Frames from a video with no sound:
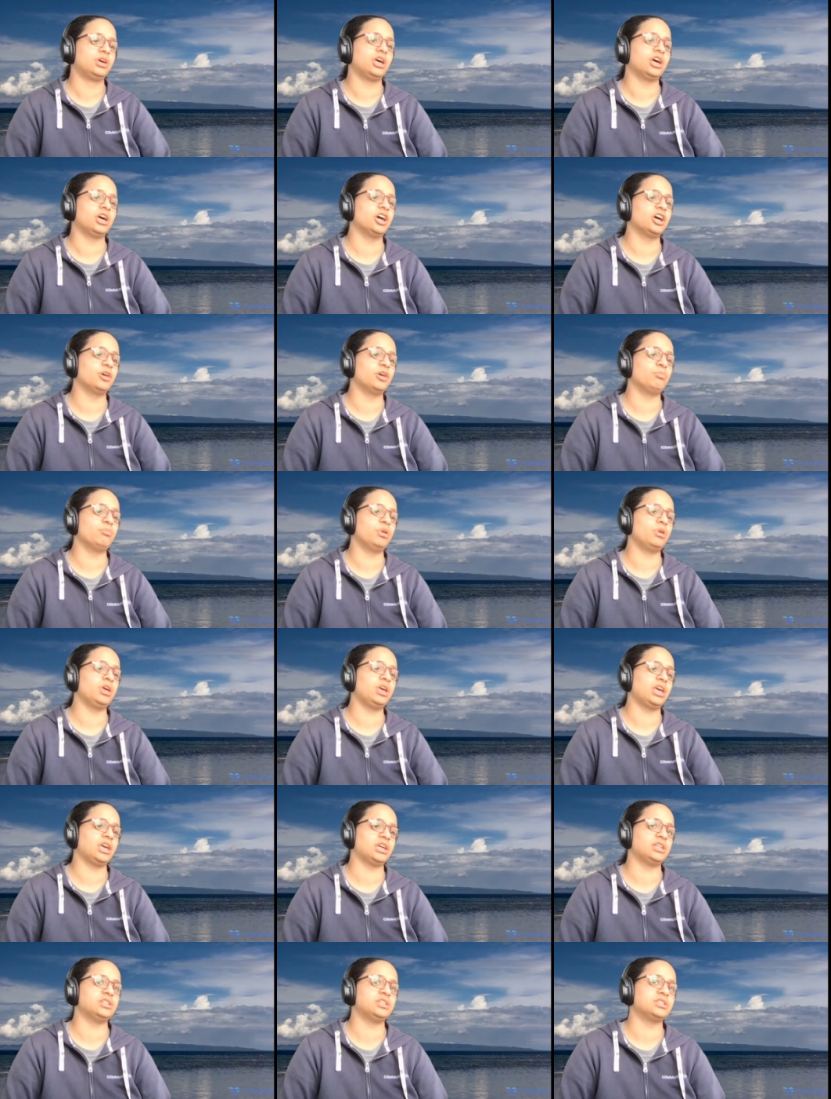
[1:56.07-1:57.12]
Um,
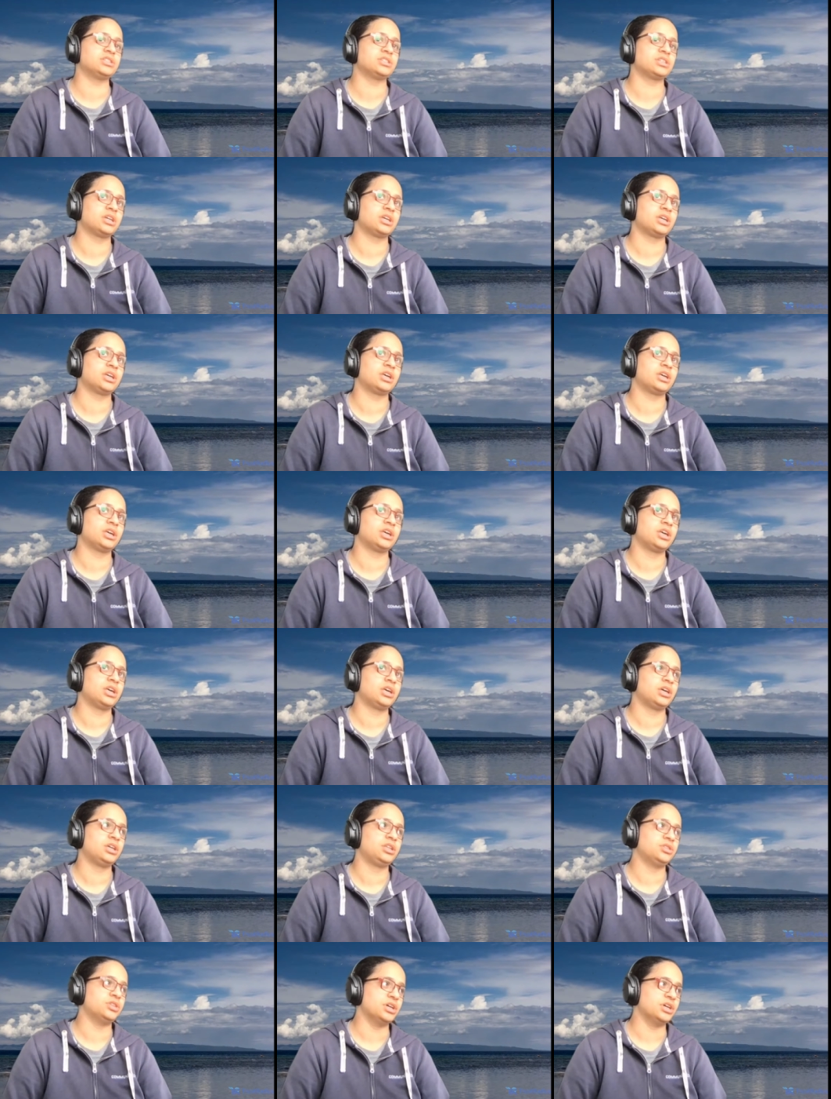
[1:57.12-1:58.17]
and
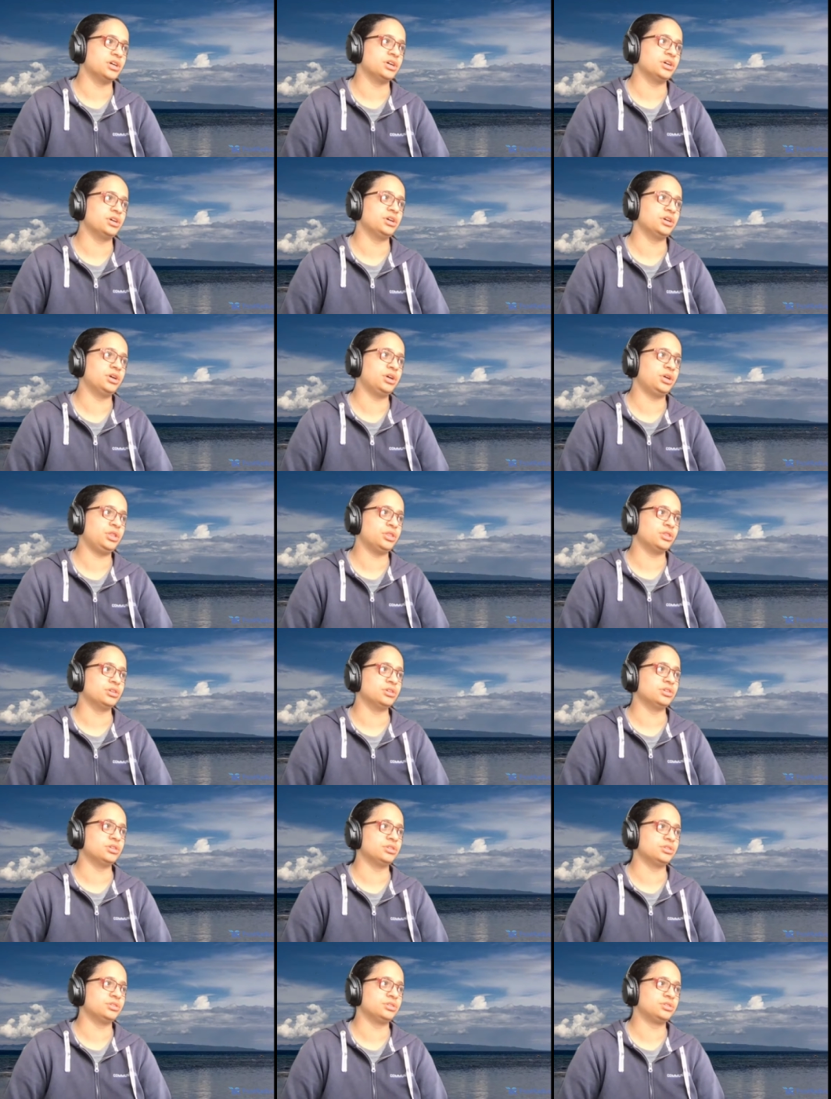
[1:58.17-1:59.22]
the
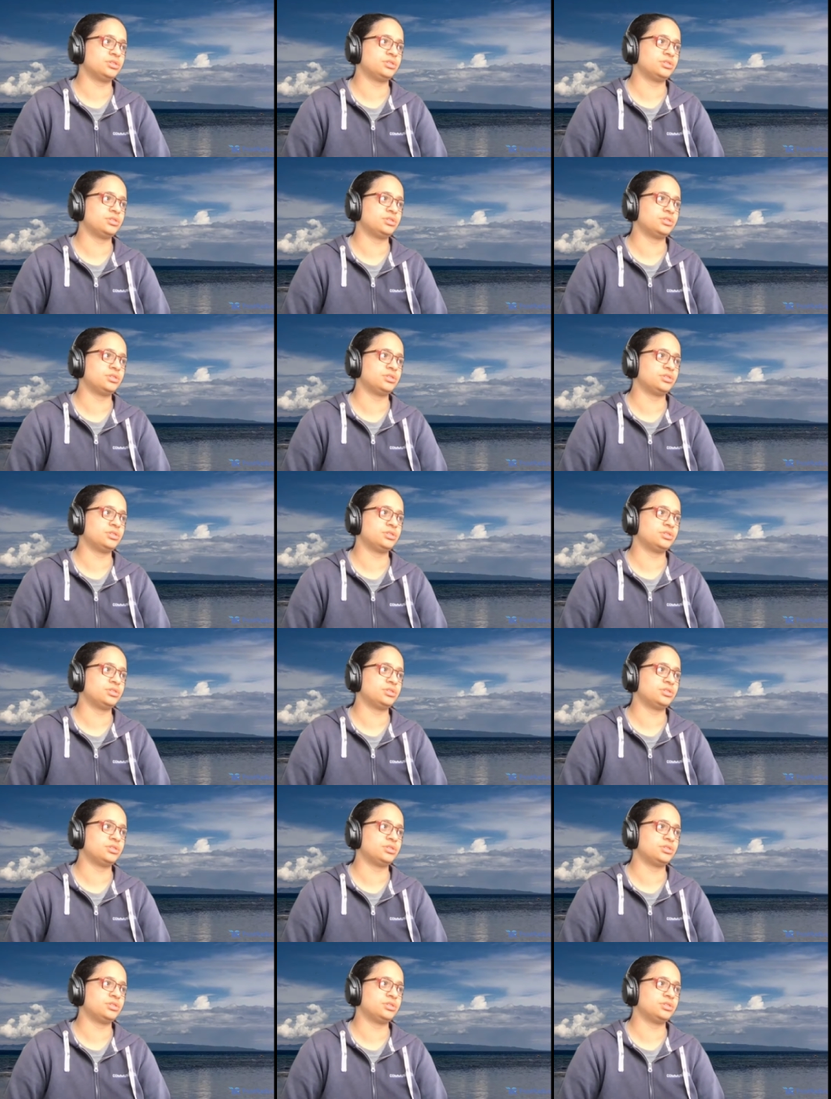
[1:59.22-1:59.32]
the